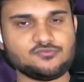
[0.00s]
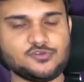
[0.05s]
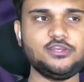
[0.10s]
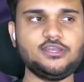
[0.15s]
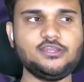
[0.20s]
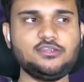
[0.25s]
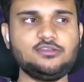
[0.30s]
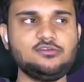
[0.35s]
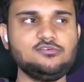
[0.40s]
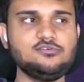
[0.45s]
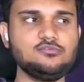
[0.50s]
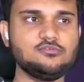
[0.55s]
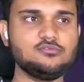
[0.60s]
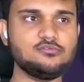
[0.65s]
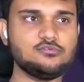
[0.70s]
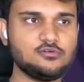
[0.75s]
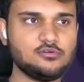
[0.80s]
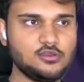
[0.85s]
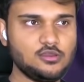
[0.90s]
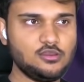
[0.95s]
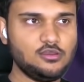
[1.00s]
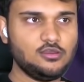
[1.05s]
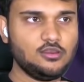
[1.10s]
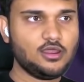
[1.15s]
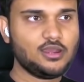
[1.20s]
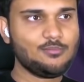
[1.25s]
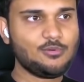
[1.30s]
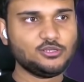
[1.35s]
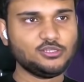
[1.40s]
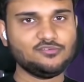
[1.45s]
You need to
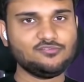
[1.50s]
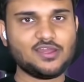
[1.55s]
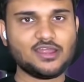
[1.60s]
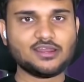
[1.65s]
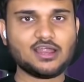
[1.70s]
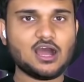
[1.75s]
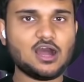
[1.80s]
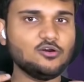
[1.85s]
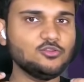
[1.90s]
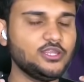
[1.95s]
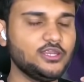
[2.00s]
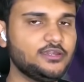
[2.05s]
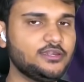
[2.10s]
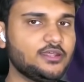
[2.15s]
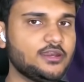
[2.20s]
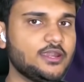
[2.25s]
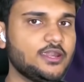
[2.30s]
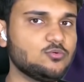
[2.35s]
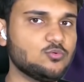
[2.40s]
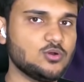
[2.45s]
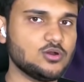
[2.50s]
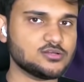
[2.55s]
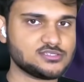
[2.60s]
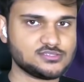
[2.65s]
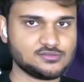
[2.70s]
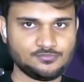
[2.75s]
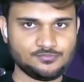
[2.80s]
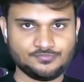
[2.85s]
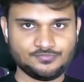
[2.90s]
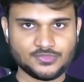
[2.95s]
learn about the fact how the internet
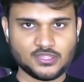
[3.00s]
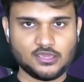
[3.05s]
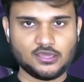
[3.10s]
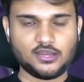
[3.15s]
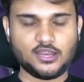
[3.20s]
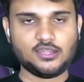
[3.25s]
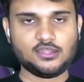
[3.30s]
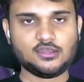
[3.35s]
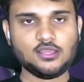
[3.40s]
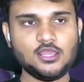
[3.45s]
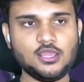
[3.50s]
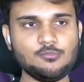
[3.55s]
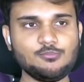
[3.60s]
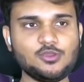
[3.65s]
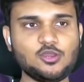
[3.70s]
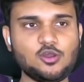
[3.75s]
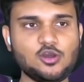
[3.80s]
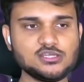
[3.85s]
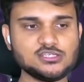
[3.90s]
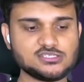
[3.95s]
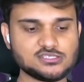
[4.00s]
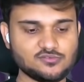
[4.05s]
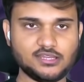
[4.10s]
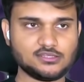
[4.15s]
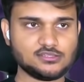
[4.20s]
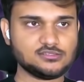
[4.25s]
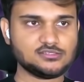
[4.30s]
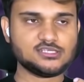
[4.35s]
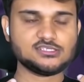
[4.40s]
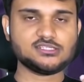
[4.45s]
works, right? Because,
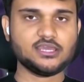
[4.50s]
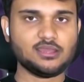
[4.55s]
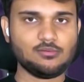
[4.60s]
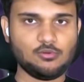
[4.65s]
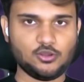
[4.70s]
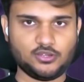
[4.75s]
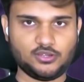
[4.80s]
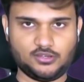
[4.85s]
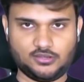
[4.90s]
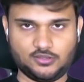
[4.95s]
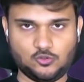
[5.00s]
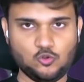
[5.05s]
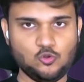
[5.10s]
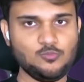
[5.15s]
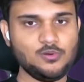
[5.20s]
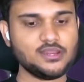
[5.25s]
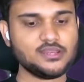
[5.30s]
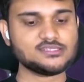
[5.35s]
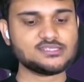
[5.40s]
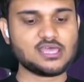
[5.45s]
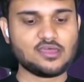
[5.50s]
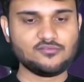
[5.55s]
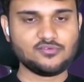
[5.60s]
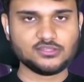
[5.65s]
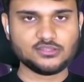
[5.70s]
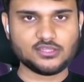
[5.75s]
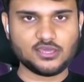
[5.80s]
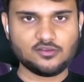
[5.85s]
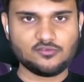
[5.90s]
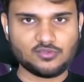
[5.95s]
like, just think about it. Uber is
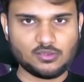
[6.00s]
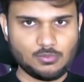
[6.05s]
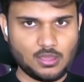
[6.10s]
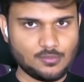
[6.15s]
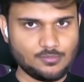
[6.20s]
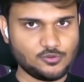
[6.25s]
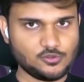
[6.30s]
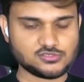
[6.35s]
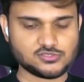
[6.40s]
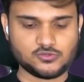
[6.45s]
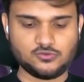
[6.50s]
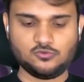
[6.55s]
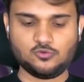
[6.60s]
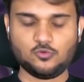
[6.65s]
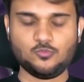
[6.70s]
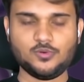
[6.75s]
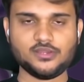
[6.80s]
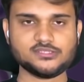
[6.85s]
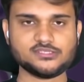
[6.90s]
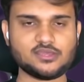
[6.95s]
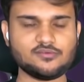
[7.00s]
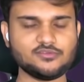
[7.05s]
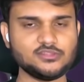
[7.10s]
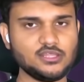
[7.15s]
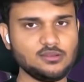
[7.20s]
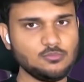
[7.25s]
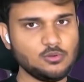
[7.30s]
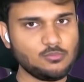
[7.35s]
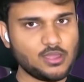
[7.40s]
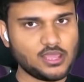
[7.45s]
having their web app also. Uber is
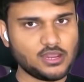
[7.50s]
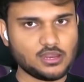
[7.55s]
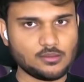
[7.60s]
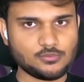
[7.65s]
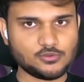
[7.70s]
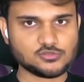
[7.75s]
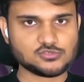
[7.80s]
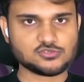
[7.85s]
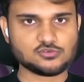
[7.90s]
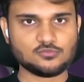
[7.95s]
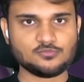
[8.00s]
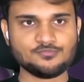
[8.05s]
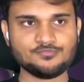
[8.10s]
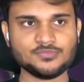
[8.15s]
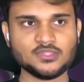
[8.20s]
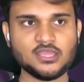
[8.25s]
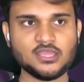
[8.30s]
having their mobile app also.